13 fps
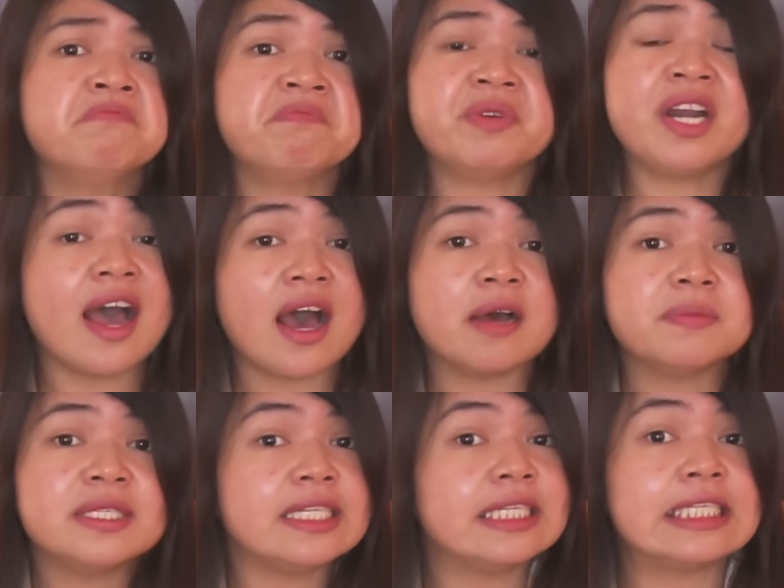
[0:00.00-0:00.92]

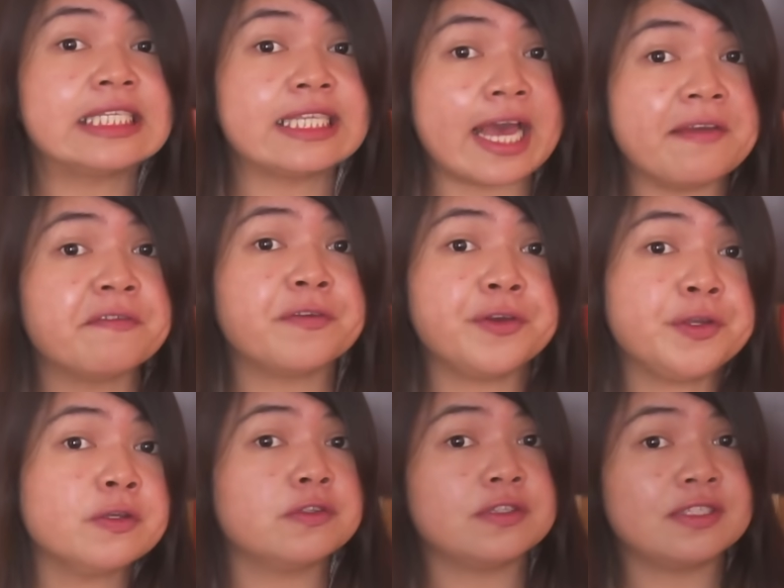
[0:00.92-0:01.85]
perhaps it's time for
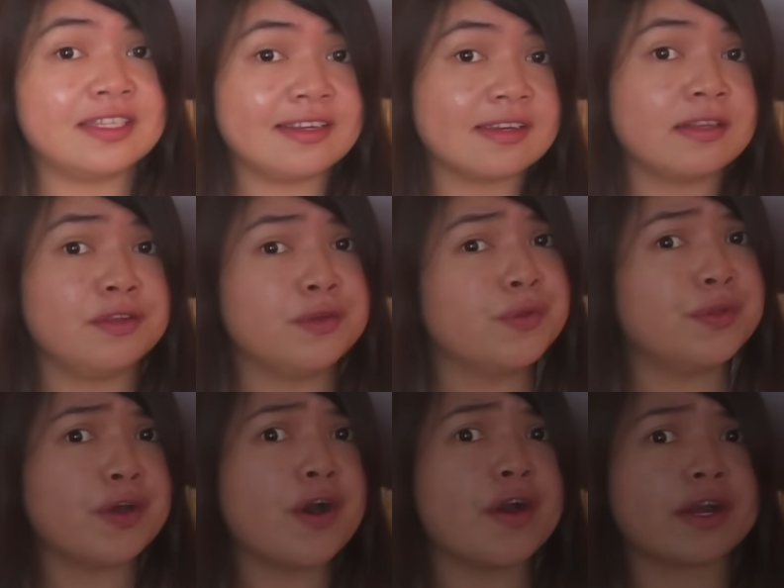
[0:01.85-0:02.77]
you to seek a new
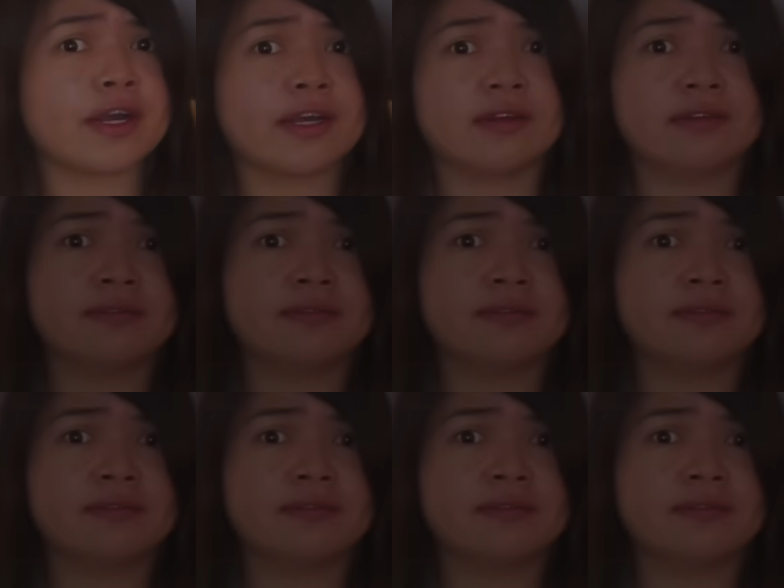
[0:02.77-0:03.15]
doc.